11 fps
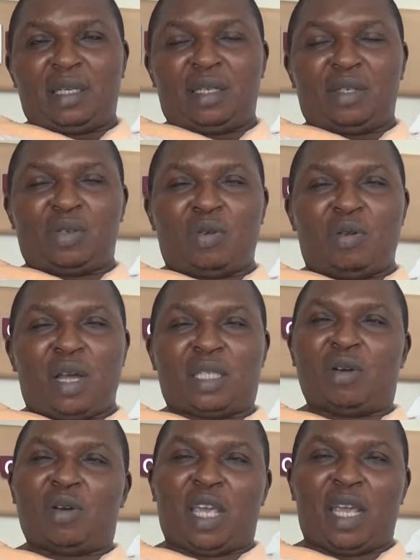So I
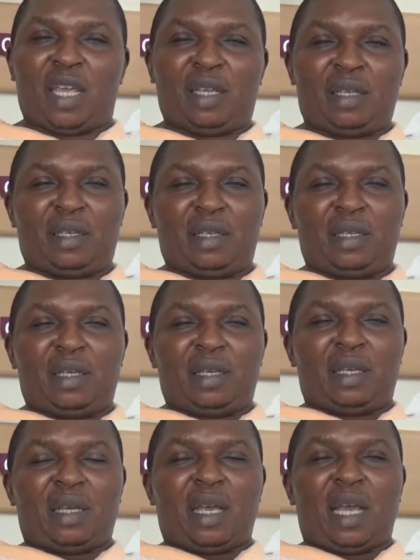said, okay.
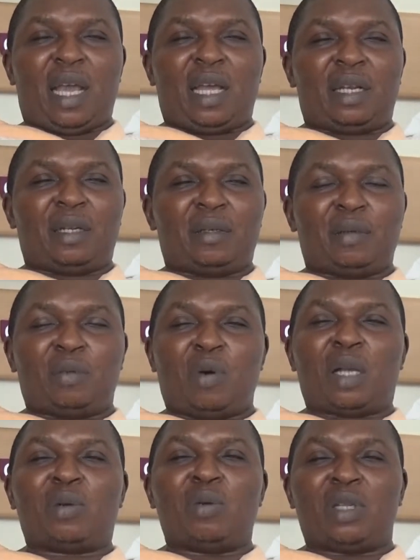And
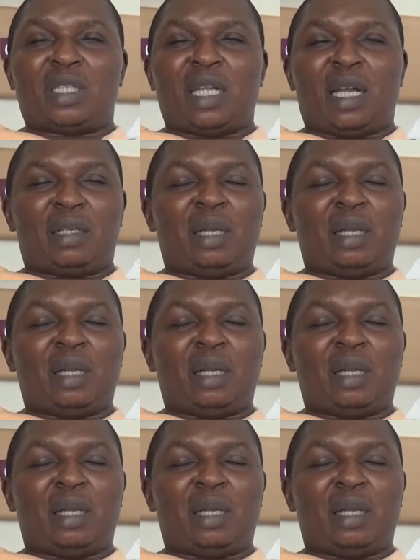what good is that?